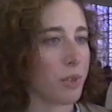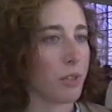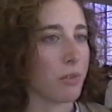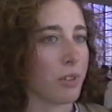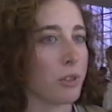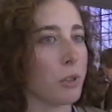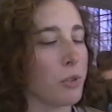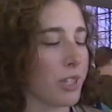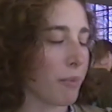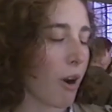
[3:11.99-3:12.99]
You're, you're
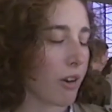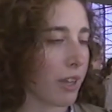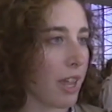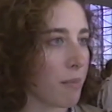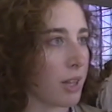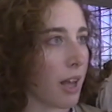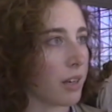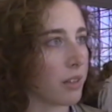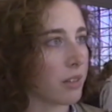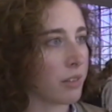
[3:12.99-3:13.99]
losing part of Camelot.
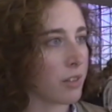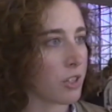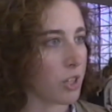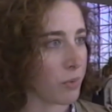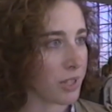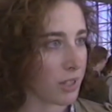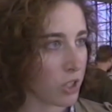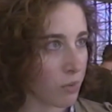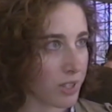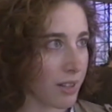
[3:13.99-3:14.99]
She was,
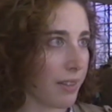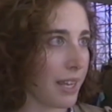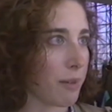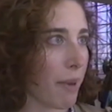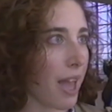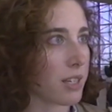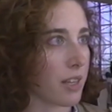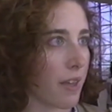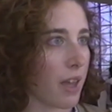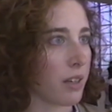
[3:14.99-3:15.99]
she was the link back
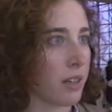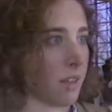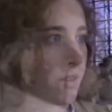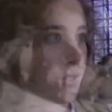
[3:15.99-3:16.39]
to that. And